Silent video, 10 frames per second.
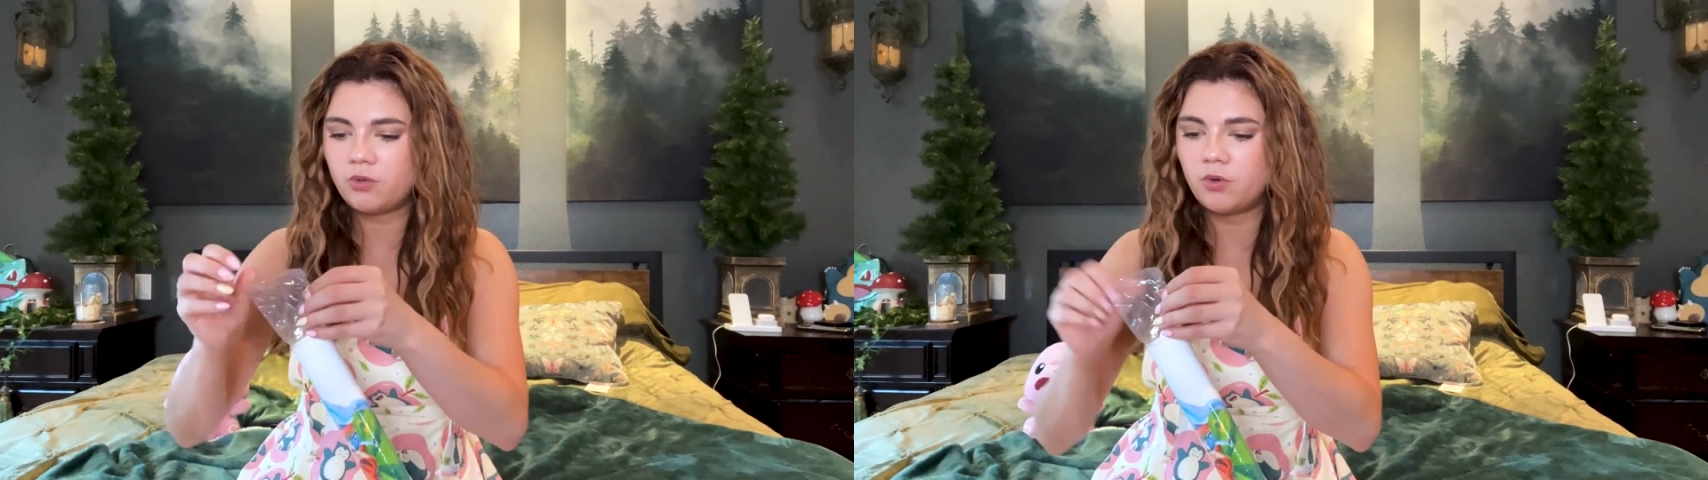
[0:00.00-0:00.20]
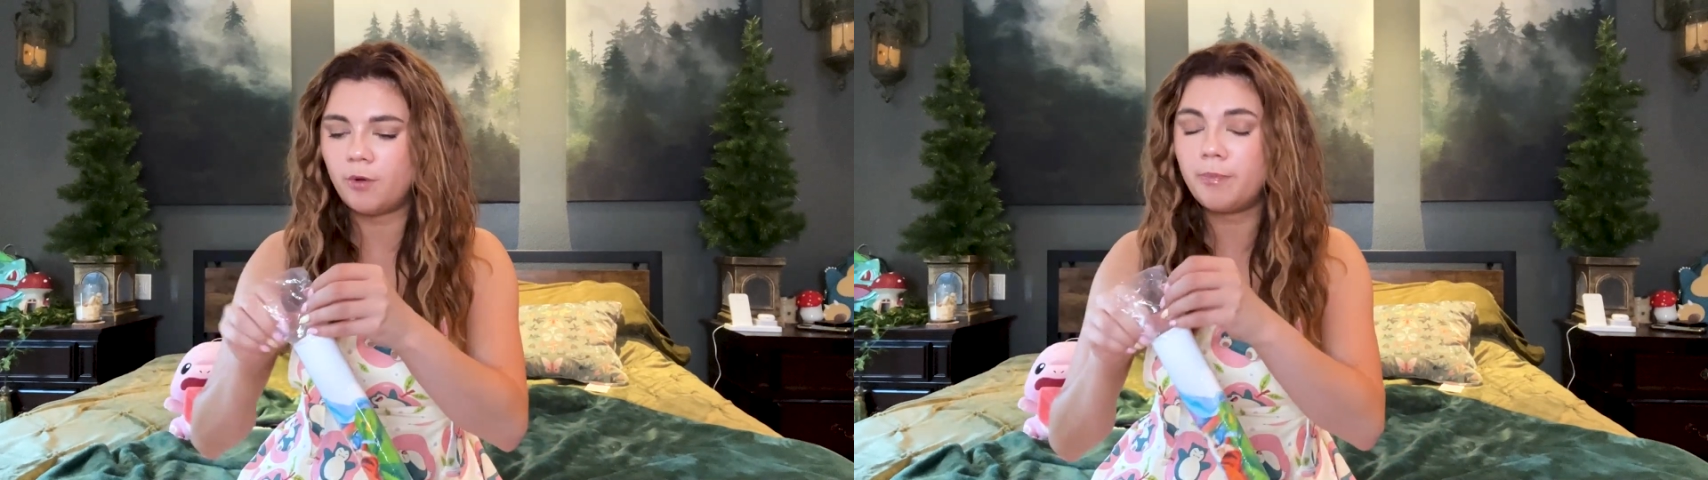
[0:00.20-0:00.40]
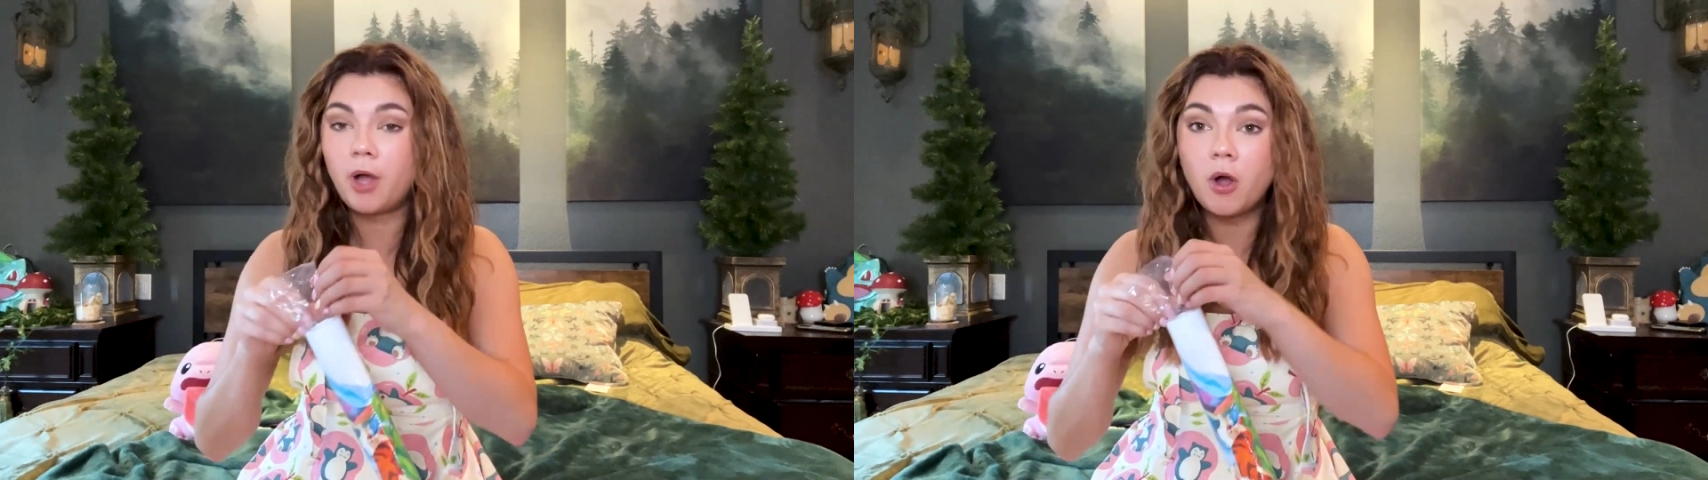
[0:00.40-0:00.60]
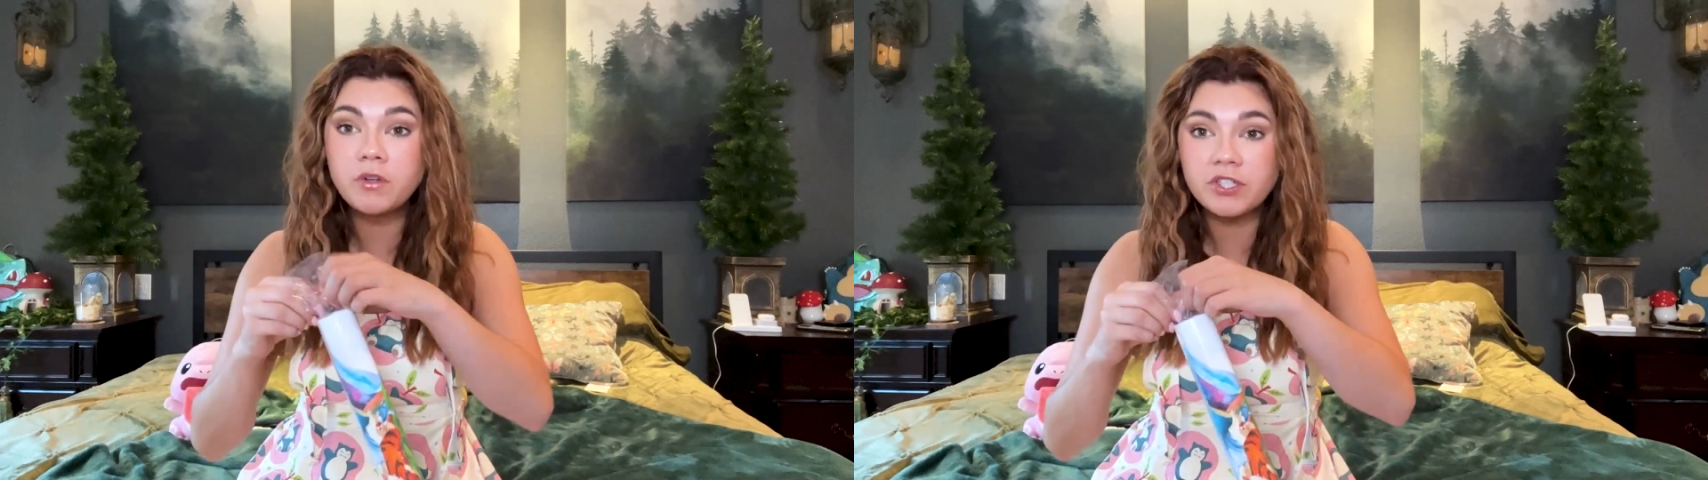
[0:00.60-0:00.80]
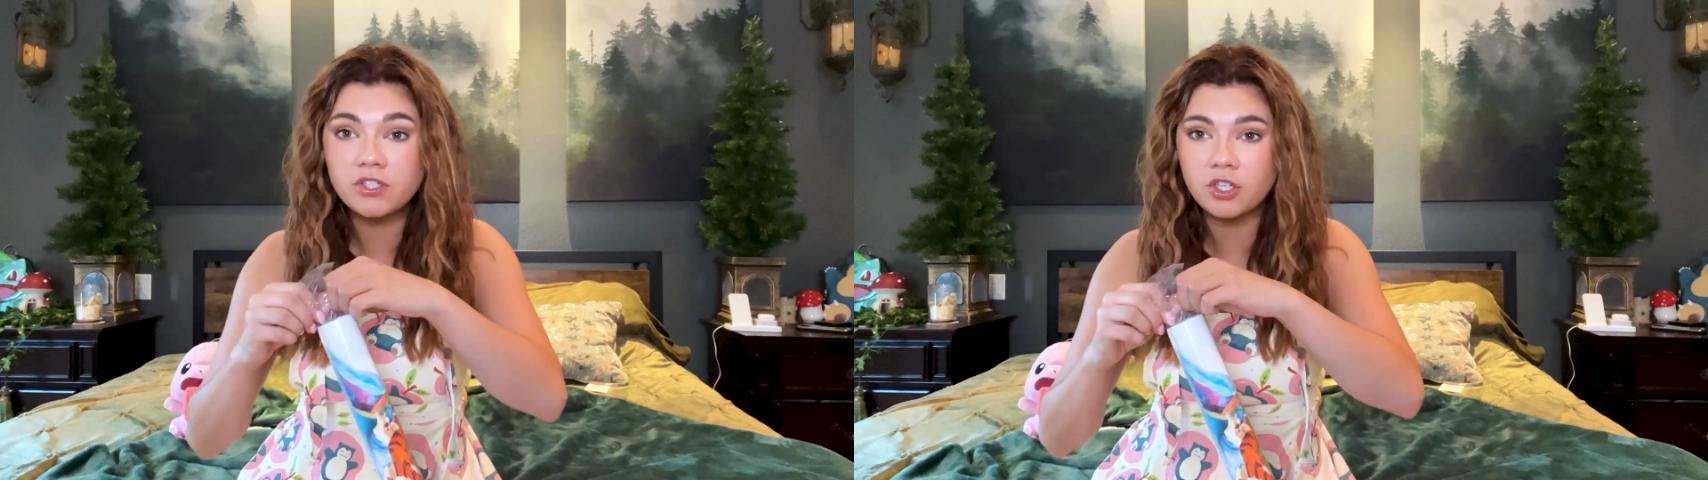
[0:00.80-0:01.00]
cool
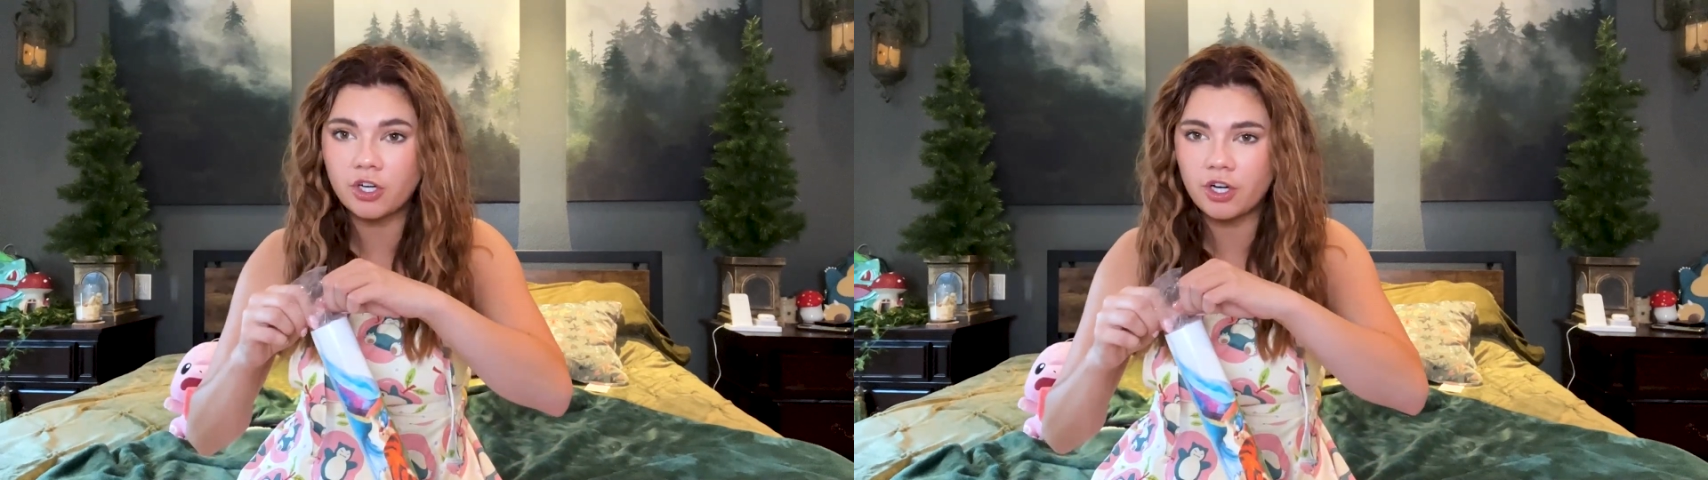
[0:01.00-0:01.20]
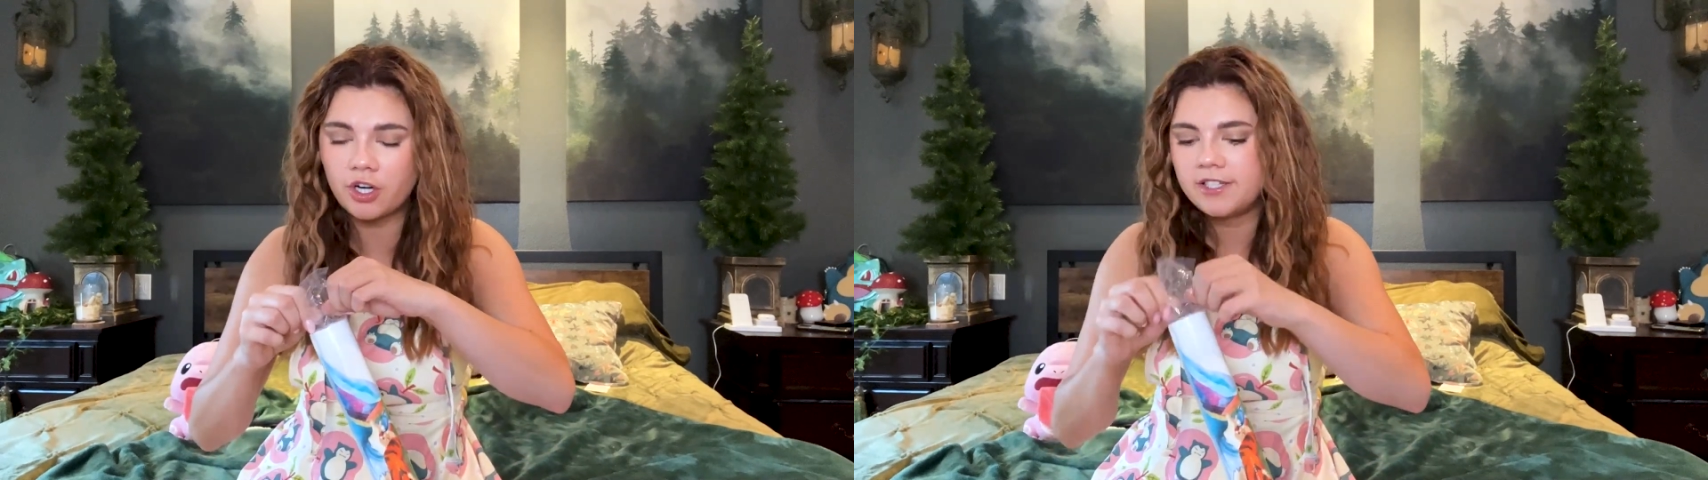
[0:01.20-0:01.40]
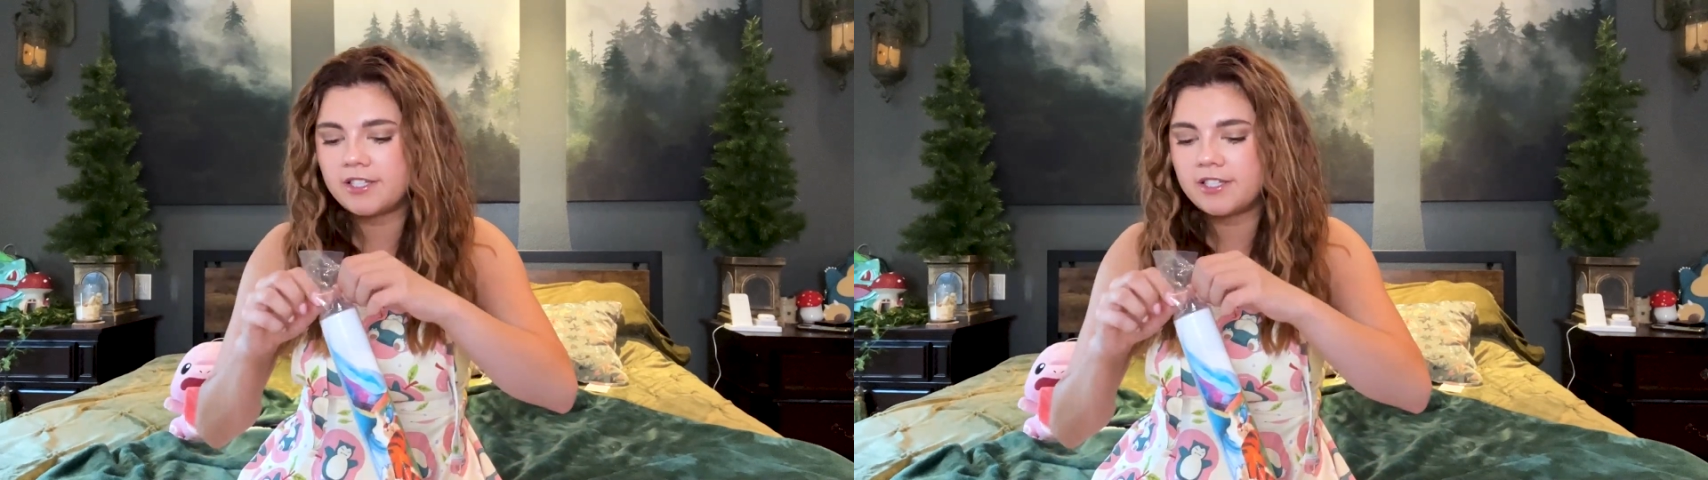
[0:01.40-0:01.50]
poster